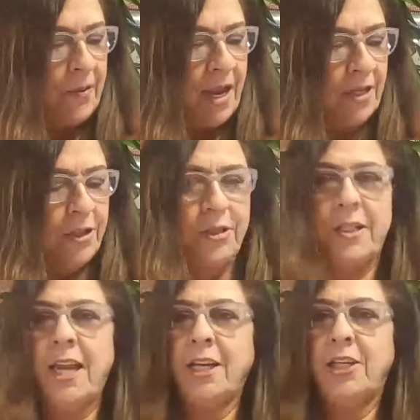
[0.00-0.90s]
as you're
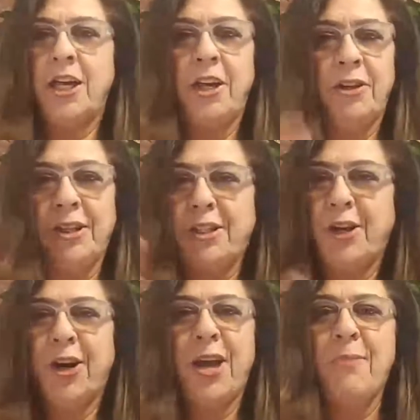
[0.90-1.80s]
sketching, you just
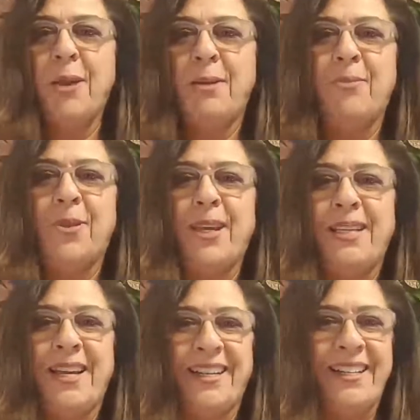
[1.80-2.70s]
start coming up with
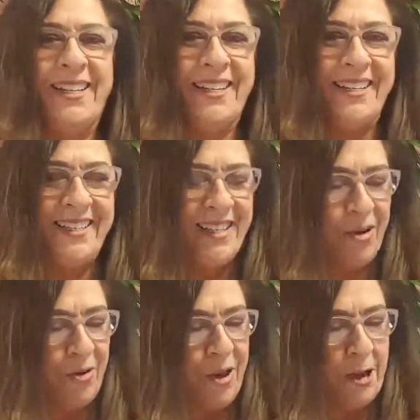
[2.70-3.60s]
these ideas.
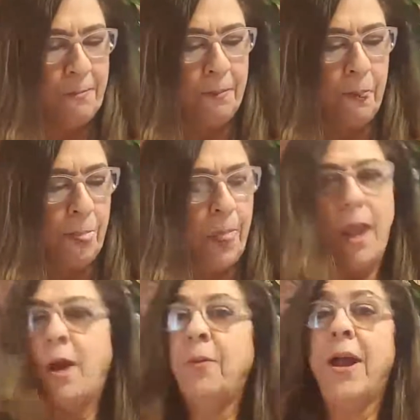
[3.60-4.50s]
So
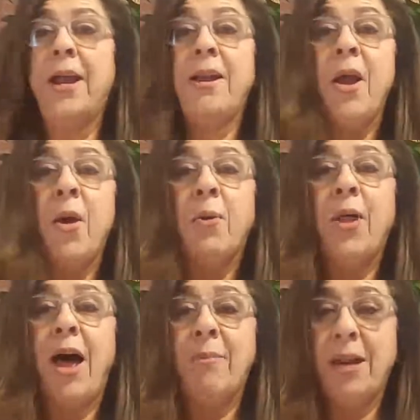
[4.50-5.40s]
all right,
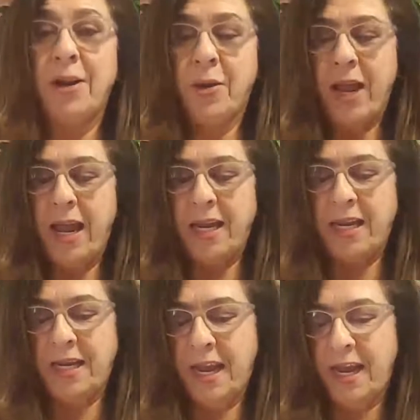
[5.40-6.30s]
well, I'm going to go ahead
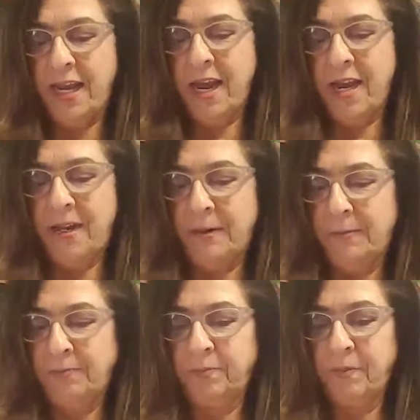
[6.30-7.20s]

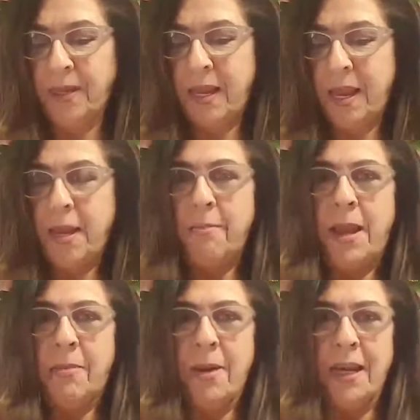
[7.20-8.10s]
and
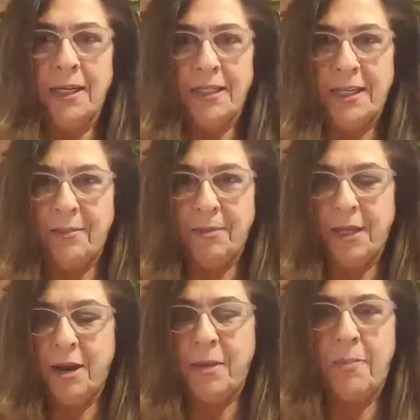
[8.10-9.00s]
make my little
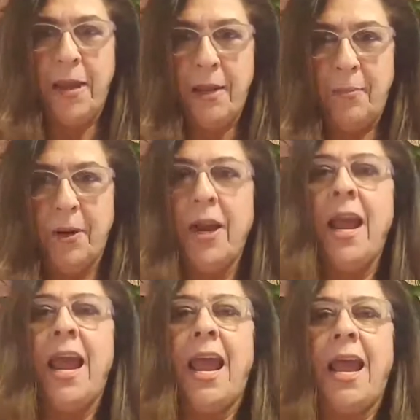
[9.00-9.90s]
template on my paper,
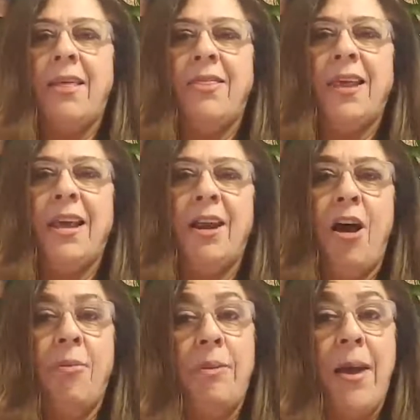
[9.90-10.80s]
and then
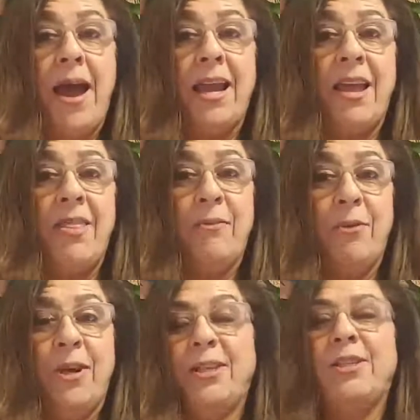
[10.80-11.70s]
I'll be back, and then
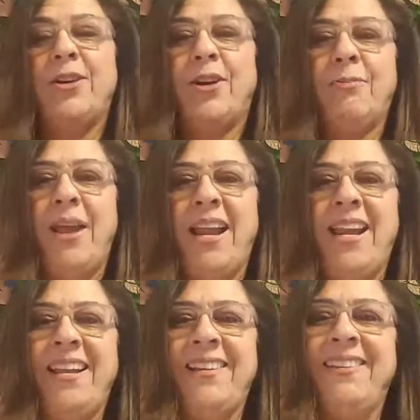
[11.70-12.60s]
we'll get started
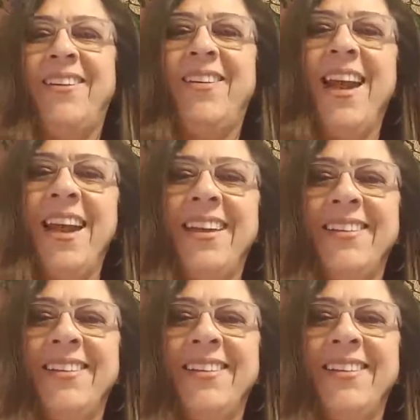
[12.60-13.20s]
painting. Okay?